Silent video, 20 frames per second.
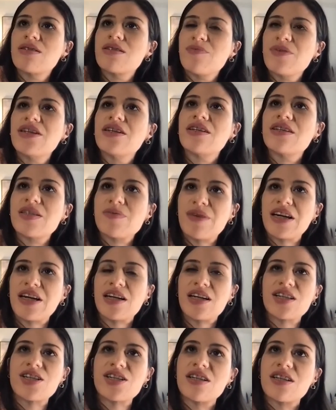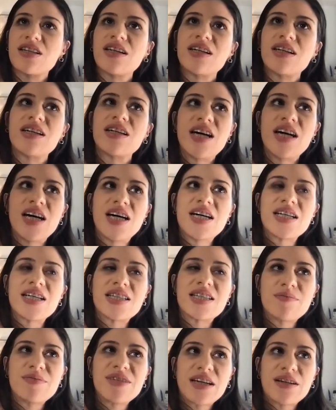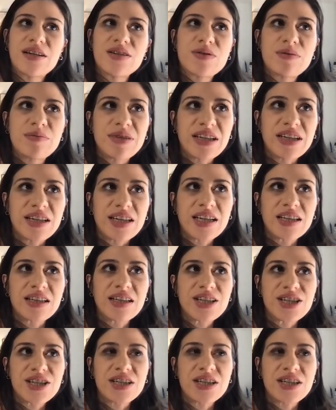speaking Spanish, the subtitles would be in English.